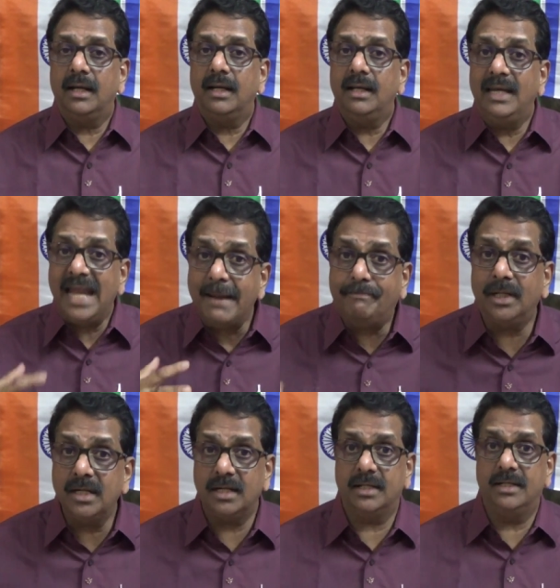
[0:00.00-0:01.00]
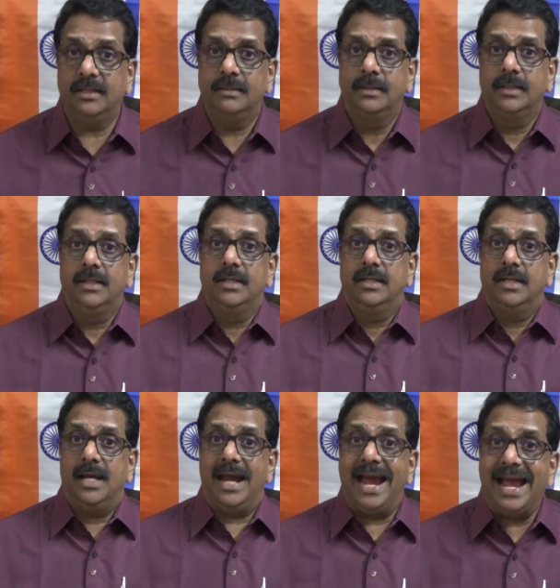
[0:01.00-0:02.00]
leopard
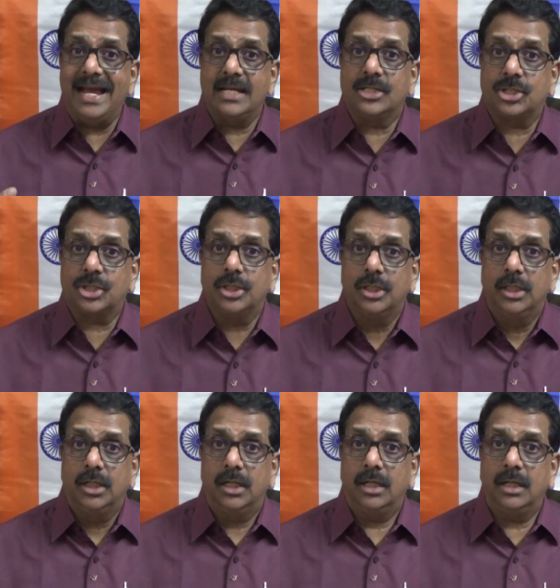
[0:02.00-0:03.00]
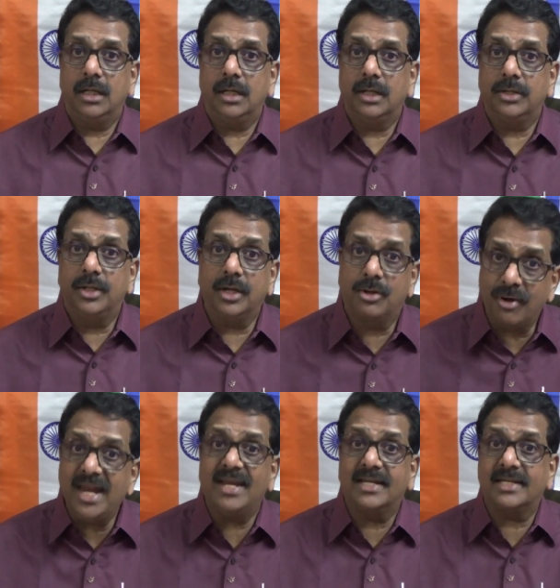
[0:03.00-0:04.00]
as the
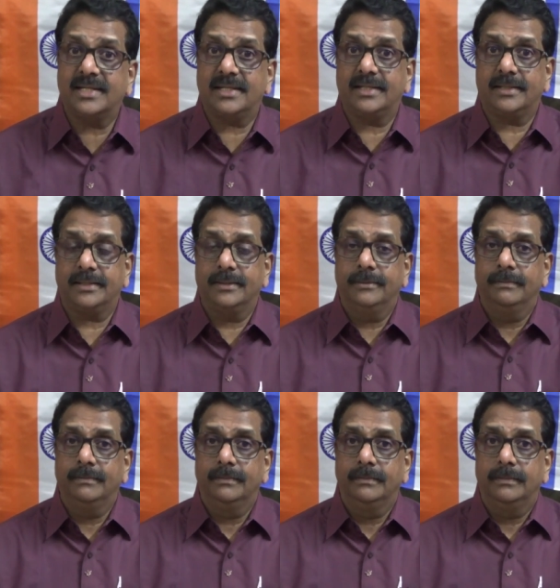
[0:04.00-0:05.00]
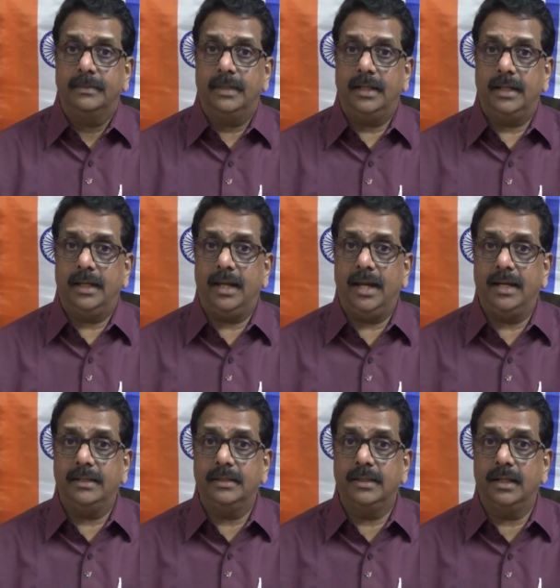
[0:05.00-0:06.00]
Greeks
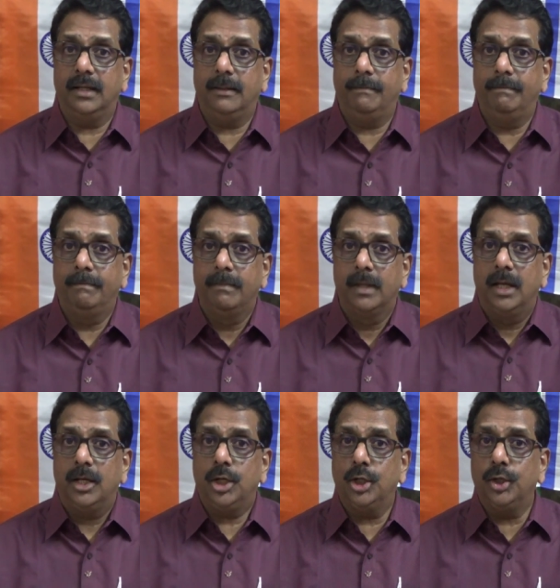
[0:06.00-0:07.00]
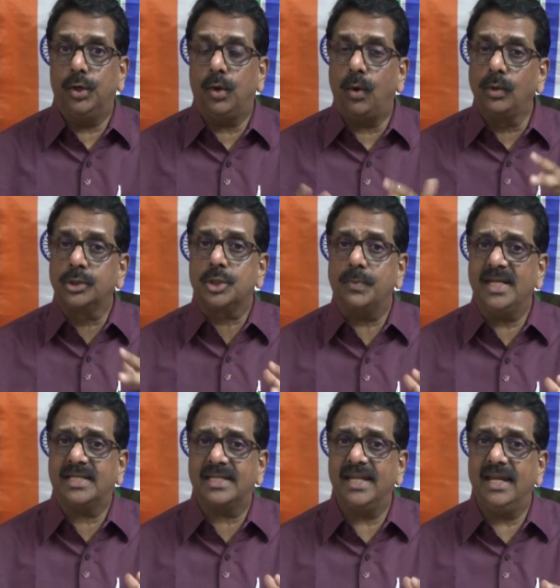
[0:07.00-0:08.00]
and um, you know, also we
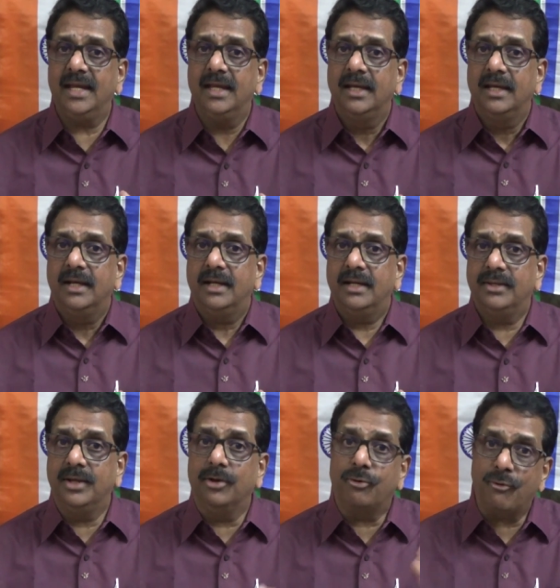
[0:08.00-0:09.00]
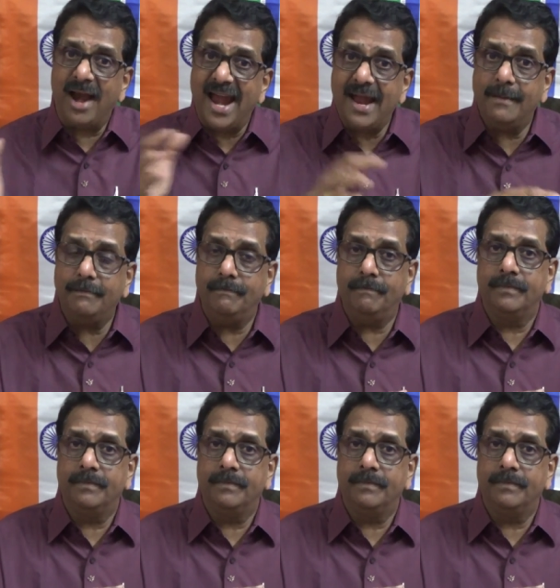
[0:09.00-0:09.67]
see the ram